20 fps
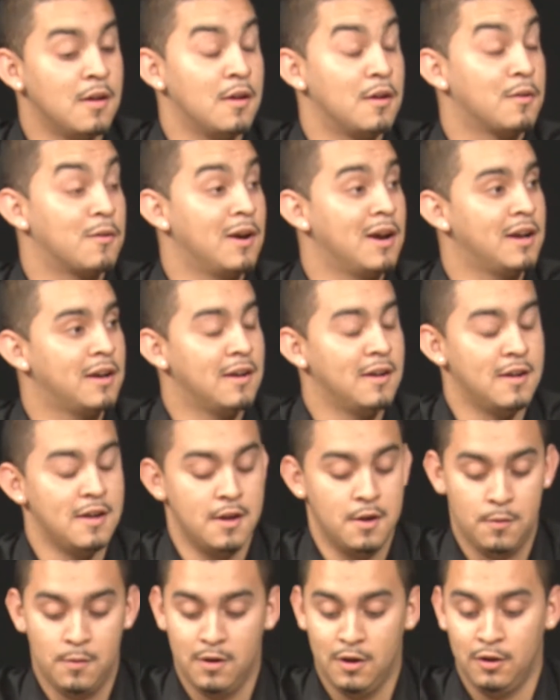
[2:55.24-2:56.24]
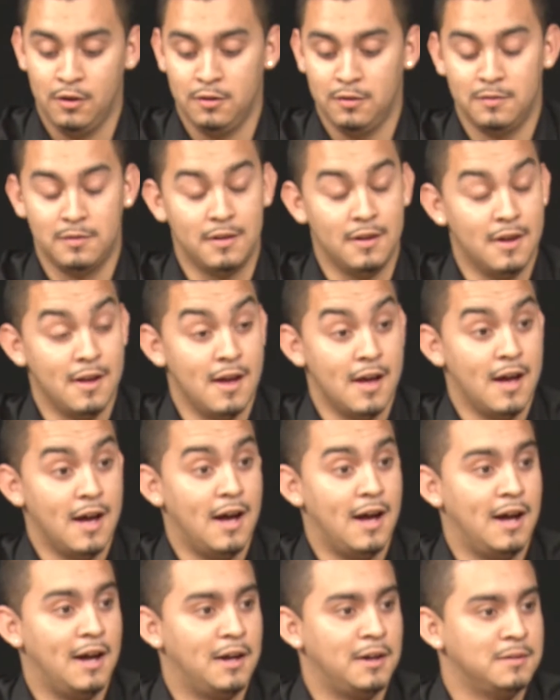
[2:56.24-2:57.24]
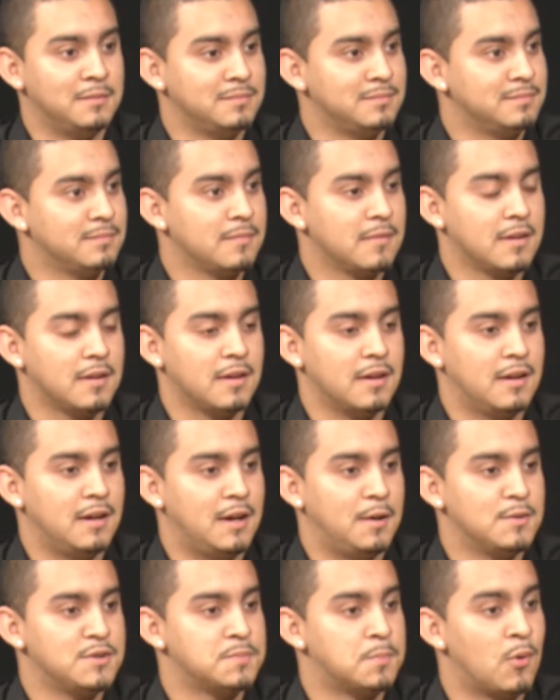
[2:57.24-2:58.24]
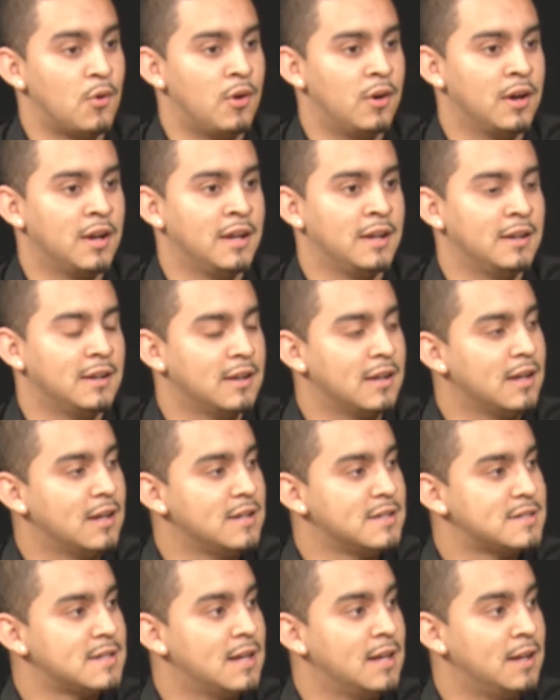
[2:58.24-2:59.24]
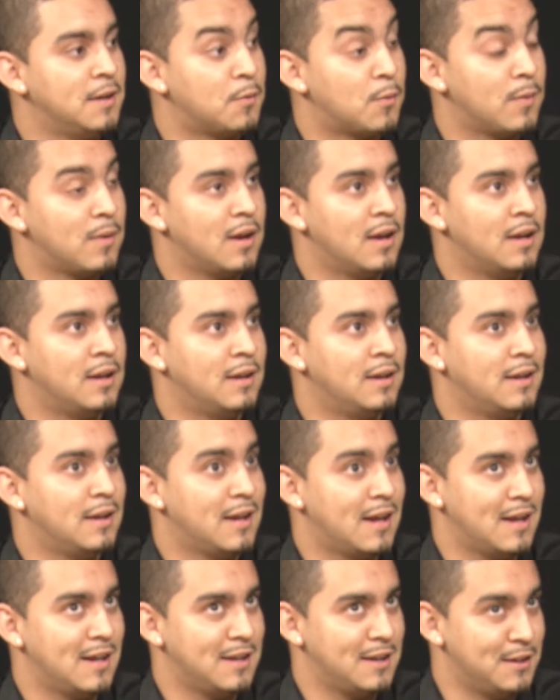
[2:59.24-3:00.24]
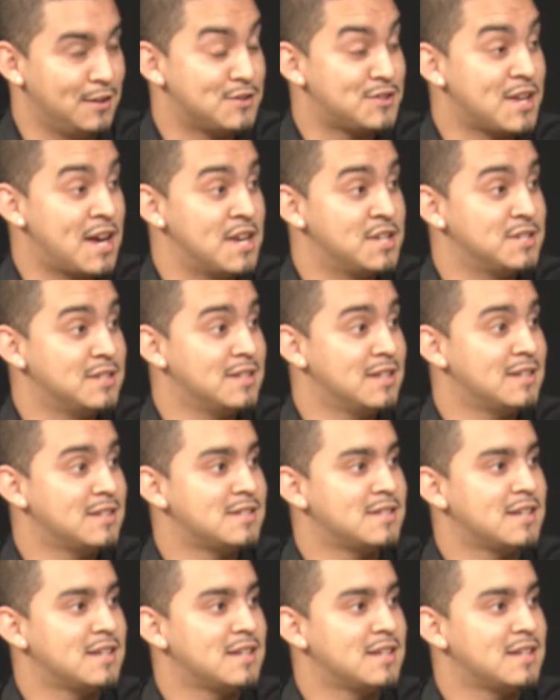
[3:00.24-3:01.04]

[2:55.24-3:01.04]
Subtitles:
Great. Well, I was born in Los Angeles,